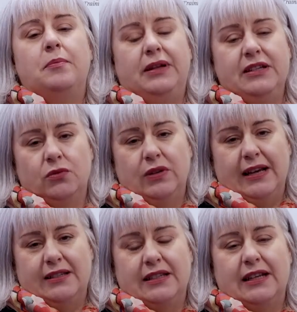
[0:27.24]
please don't
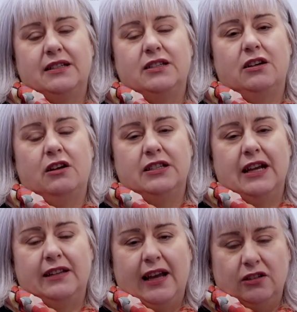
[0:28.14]
hesitate to
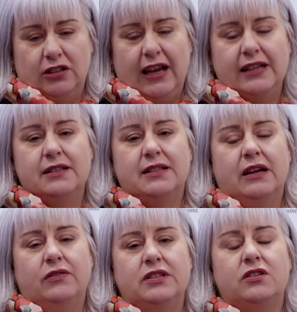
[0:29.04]
contact the Adult Guidance
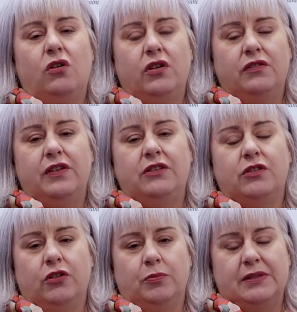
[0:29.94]
Service or the VET
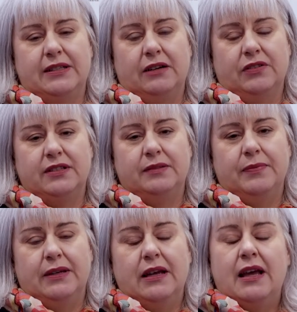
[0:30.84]
Recruitment Service.
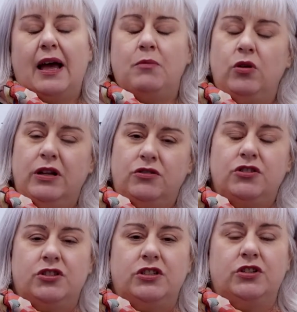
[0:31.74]
I'm going to
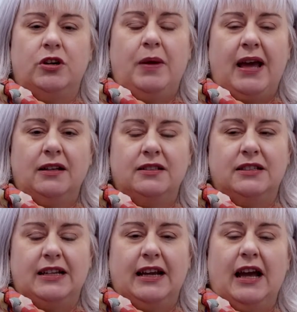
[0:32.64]
introduce you to our panel
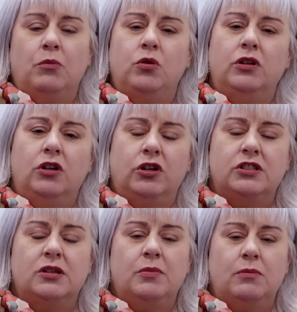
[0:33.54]
today, and we're going to look at
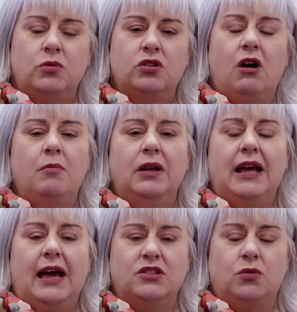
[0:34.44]
some of the most
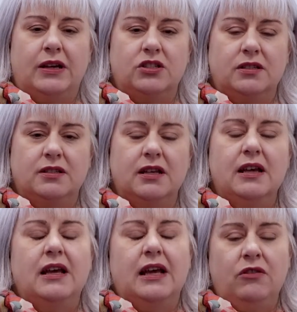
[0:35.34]
commonly asked questions
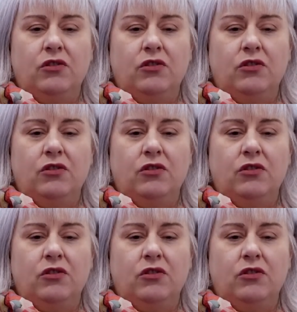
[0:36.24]
in